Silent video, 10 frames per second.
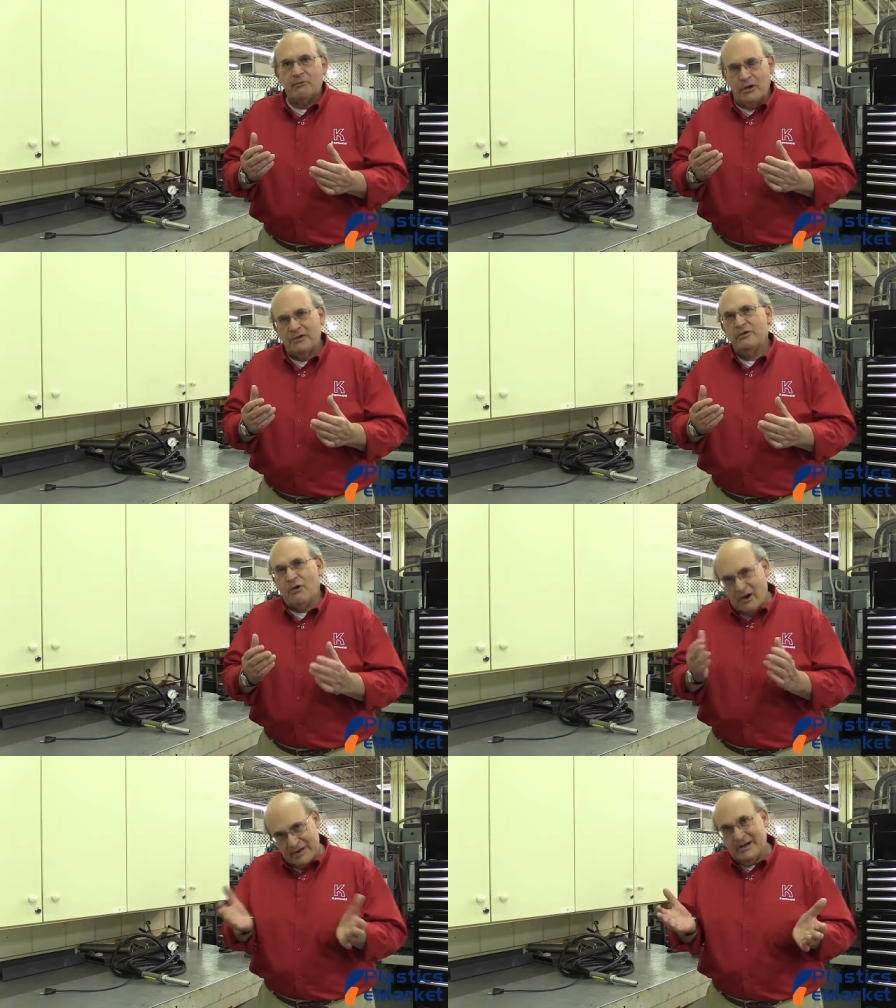Well,
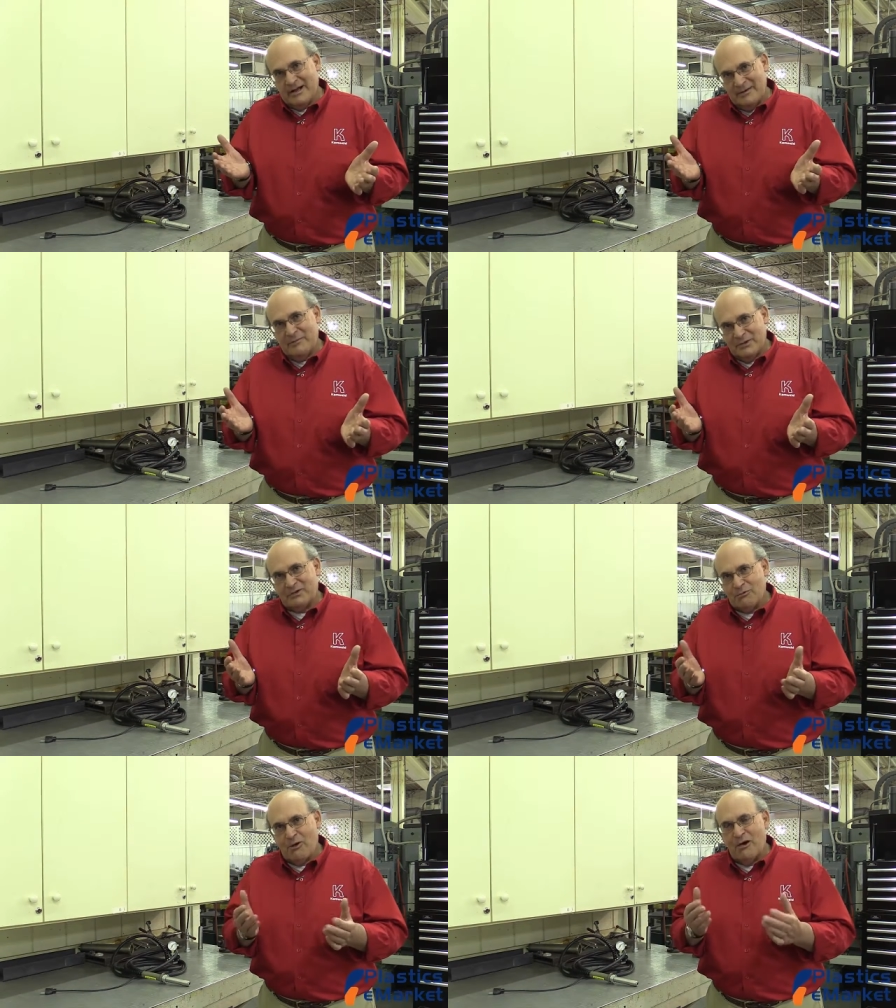you are done,
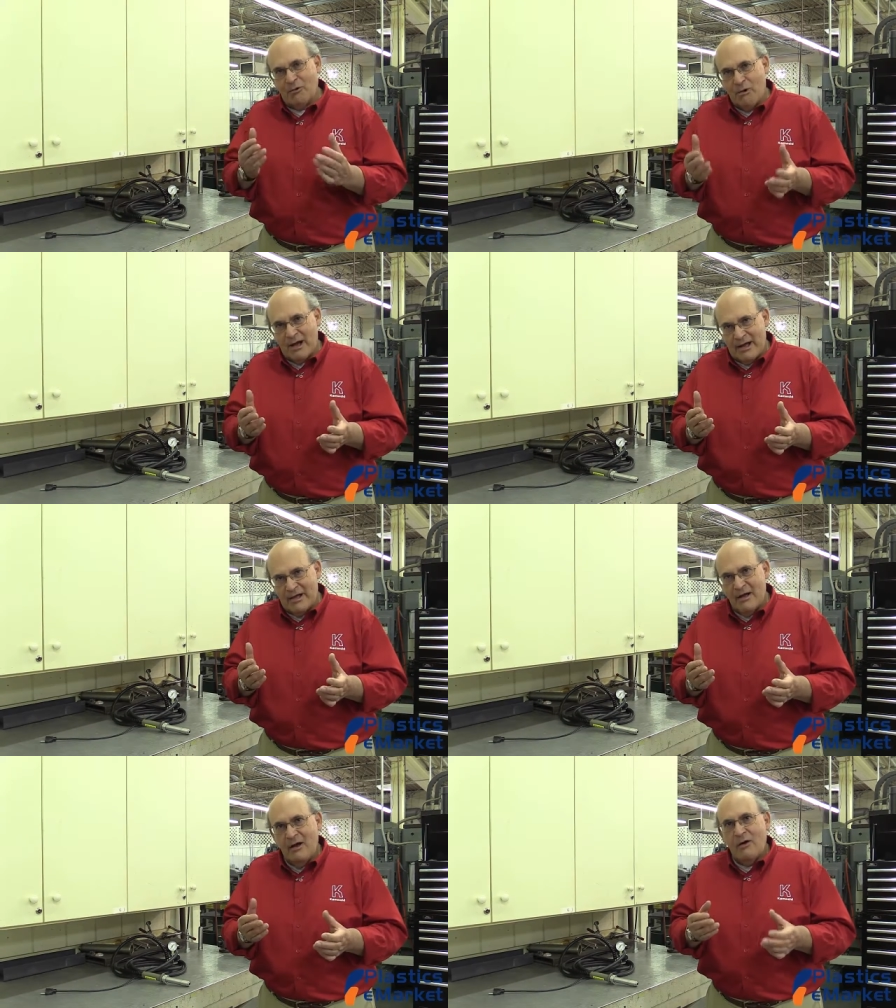but the wrong way.